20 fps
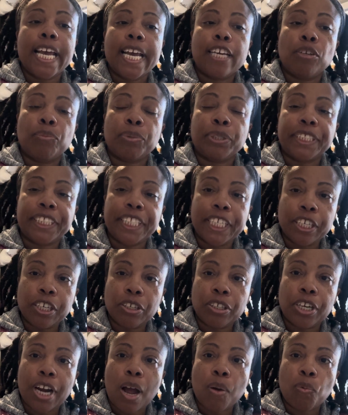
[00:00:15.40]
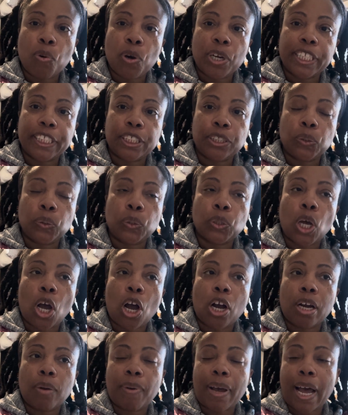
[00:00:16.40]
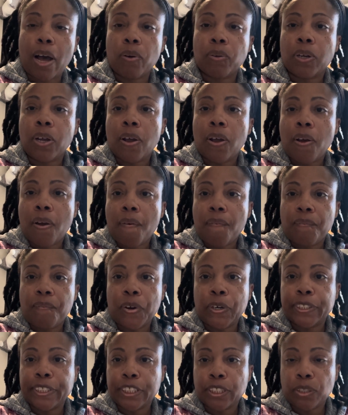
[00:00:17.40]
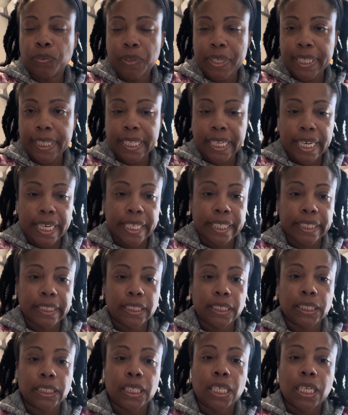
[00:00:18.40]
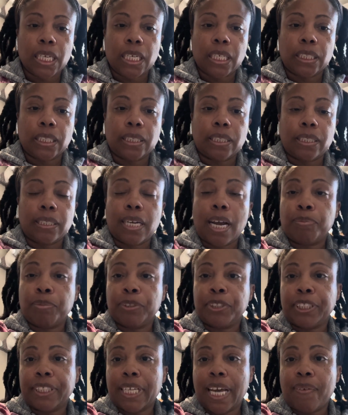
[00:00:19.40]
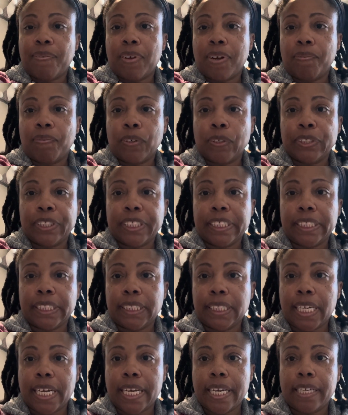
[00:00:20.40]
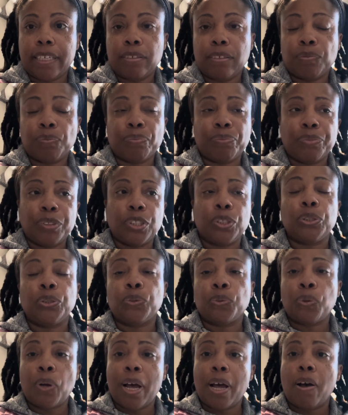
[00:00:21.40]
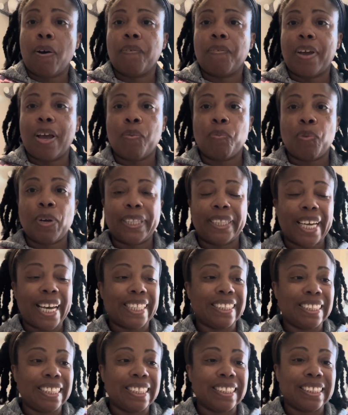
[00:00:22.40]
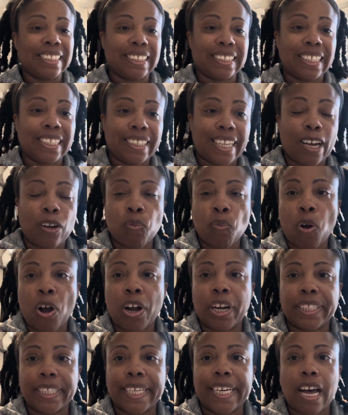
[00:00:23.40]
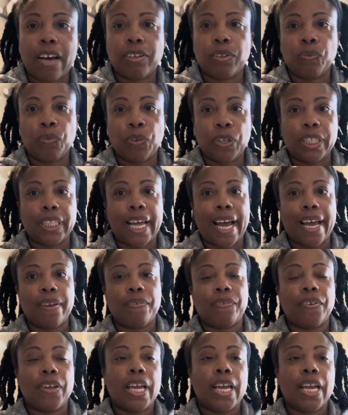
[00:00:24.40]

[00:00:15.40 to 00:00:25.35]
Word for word: And in particular, I wanted to talk about 1 Corinthians chapter 7 verses 10 through 12 and what that looks like walking that out in real life